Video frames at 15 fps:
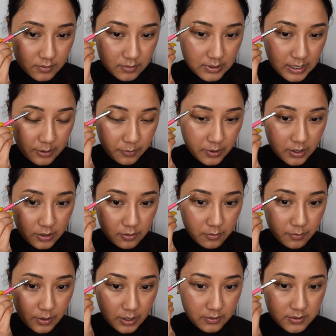That way your
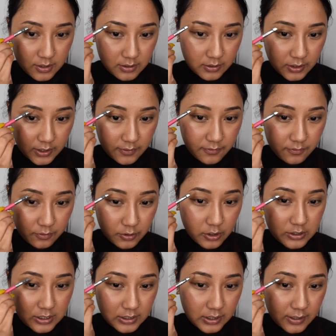brows are
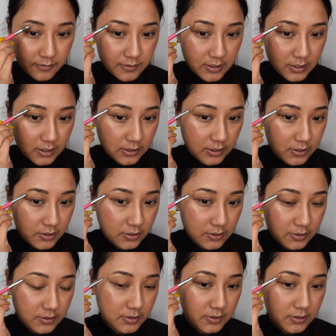looks lifted a little.